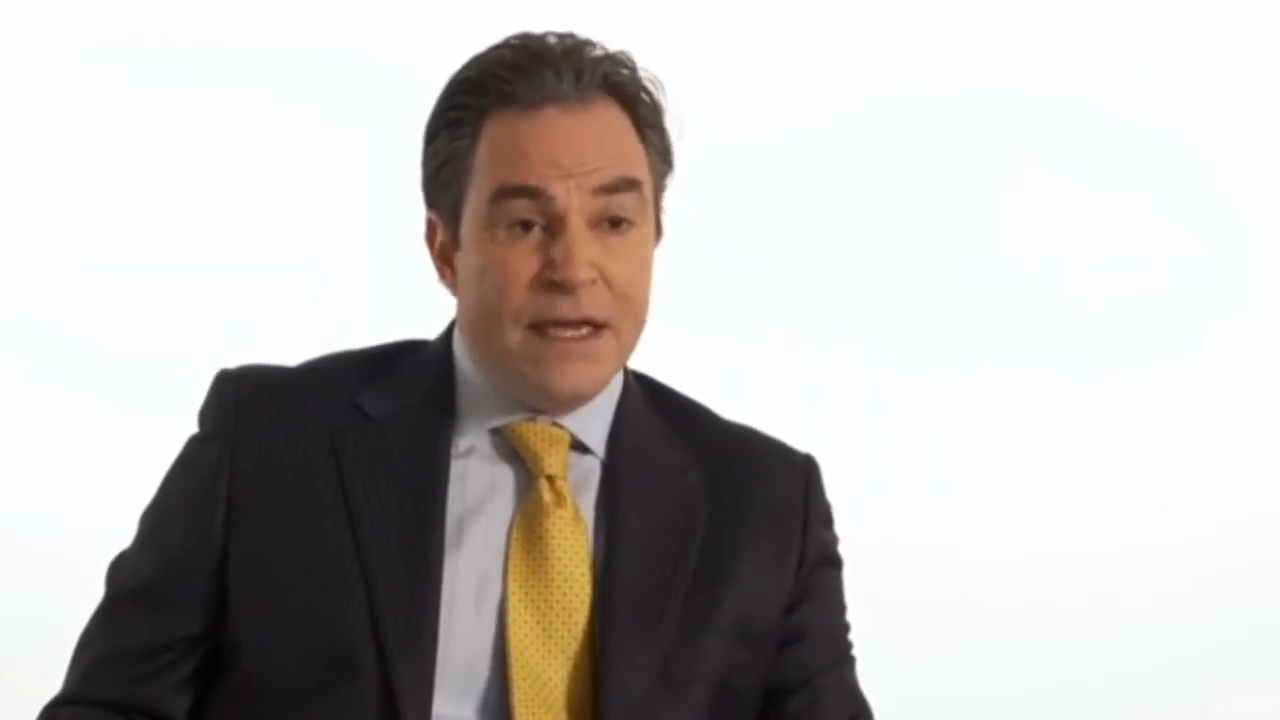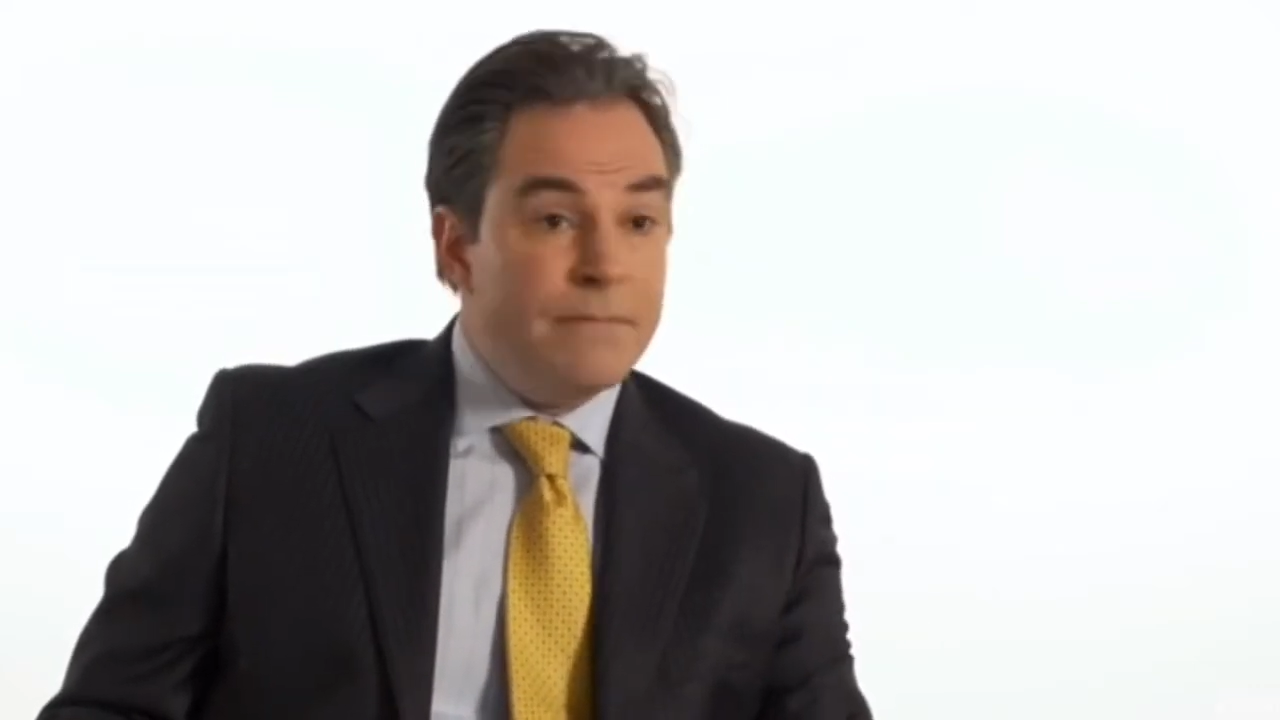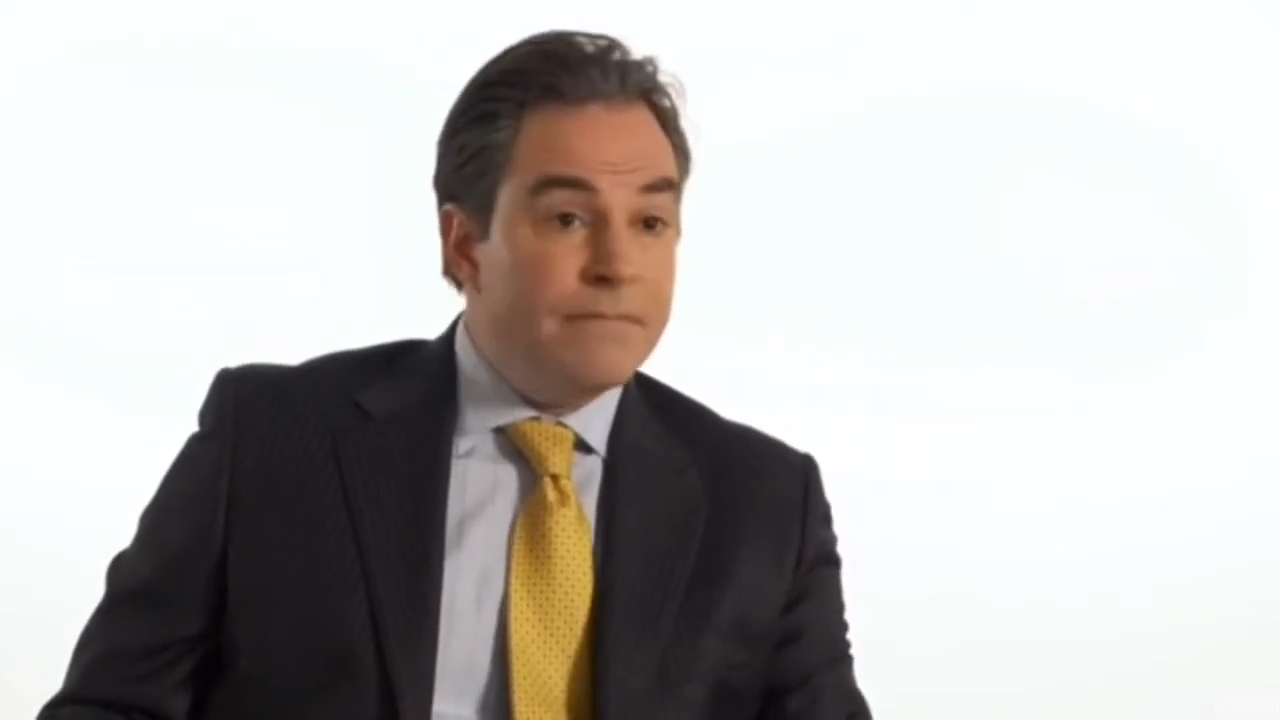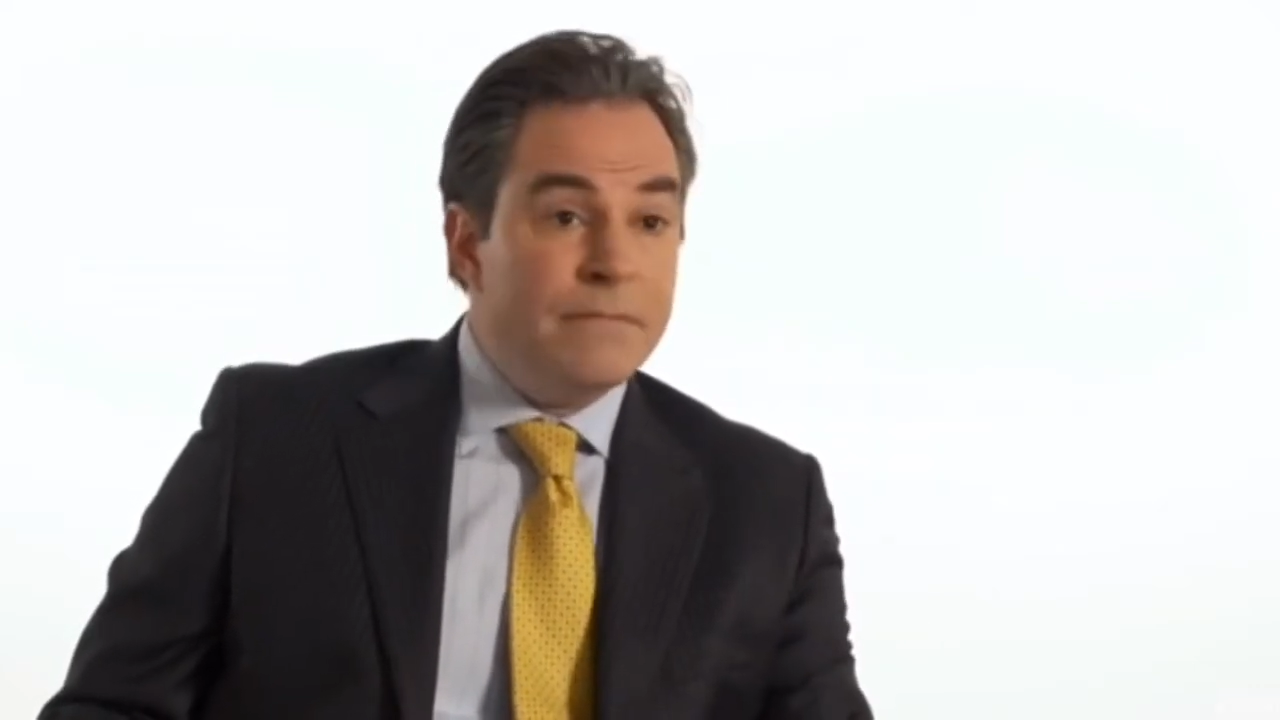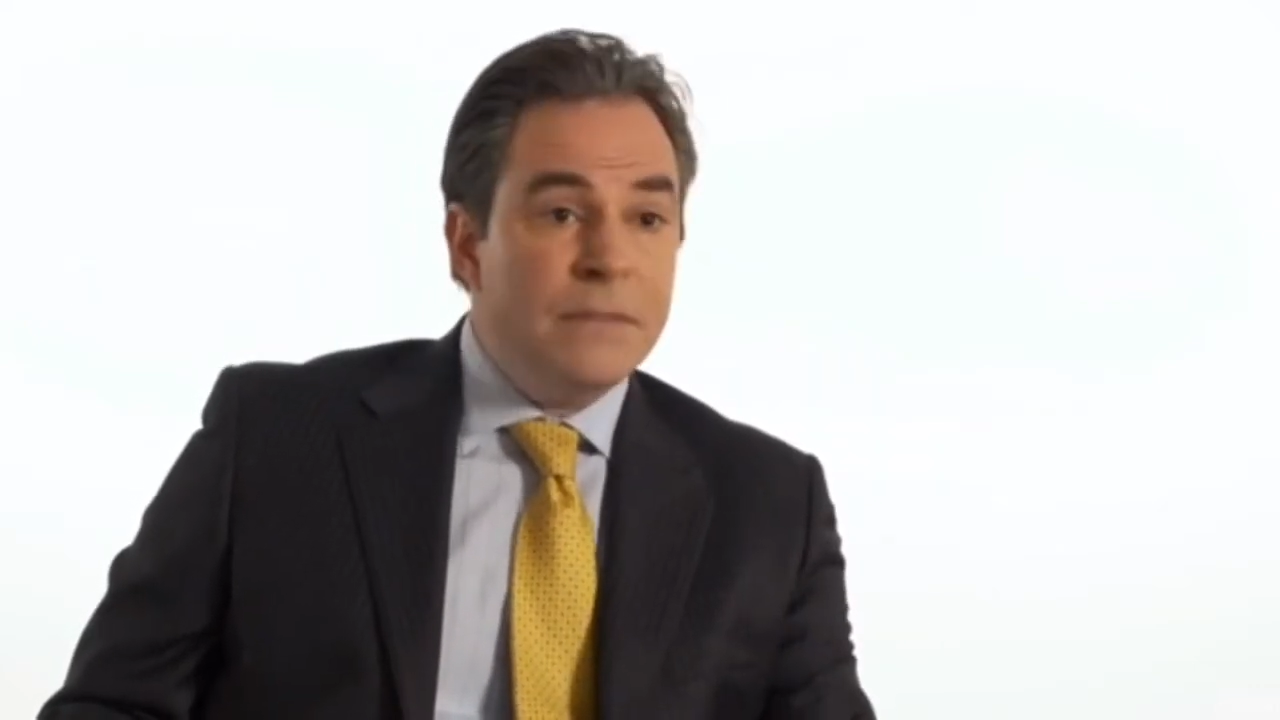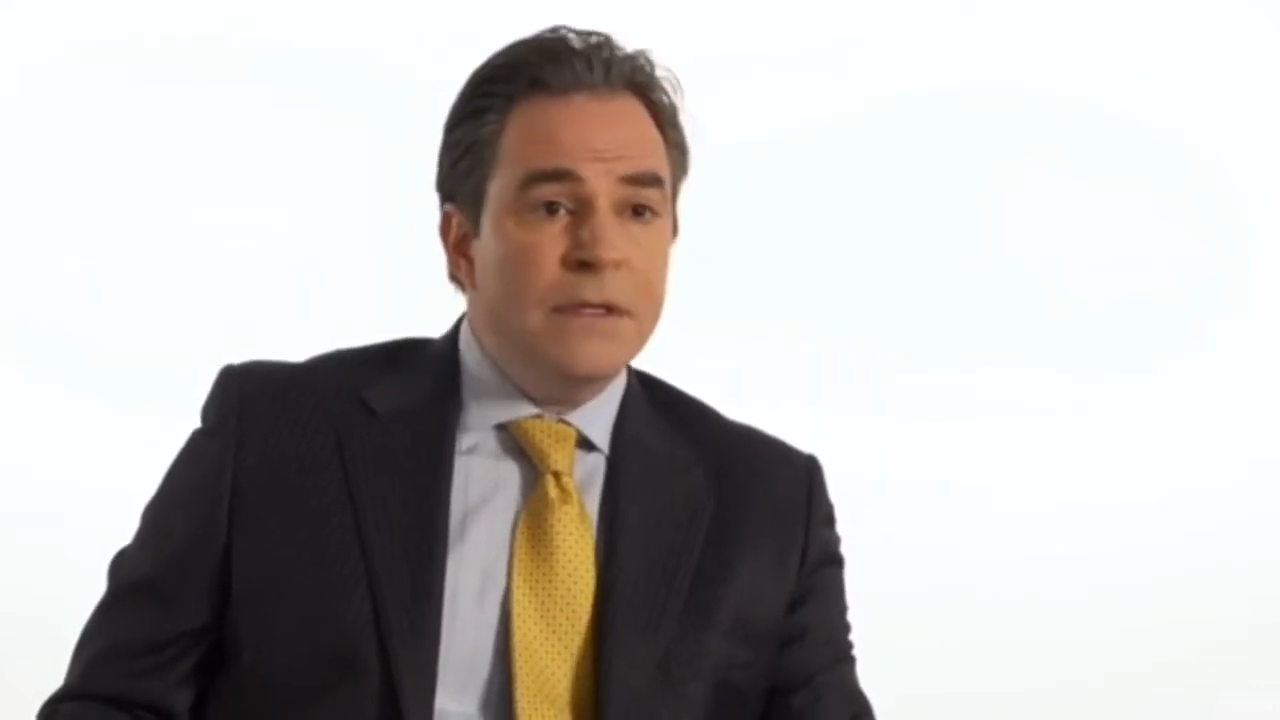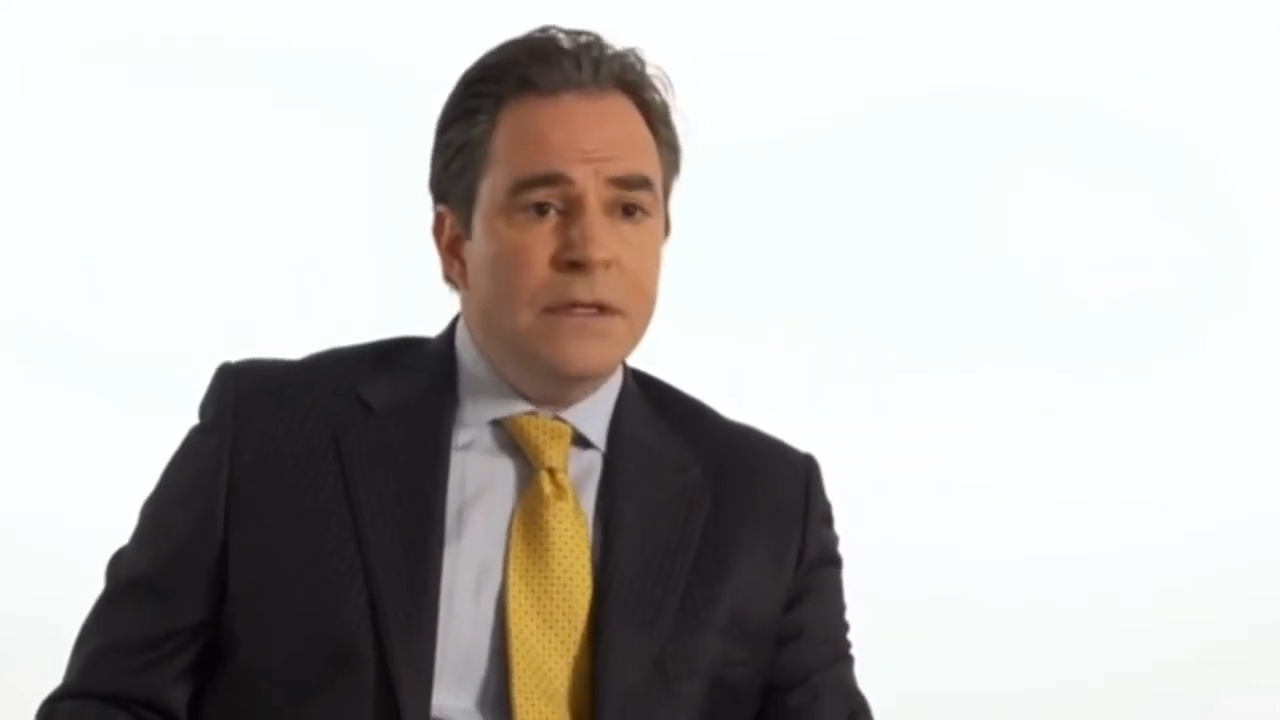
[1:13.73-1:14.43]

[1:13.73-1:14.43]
am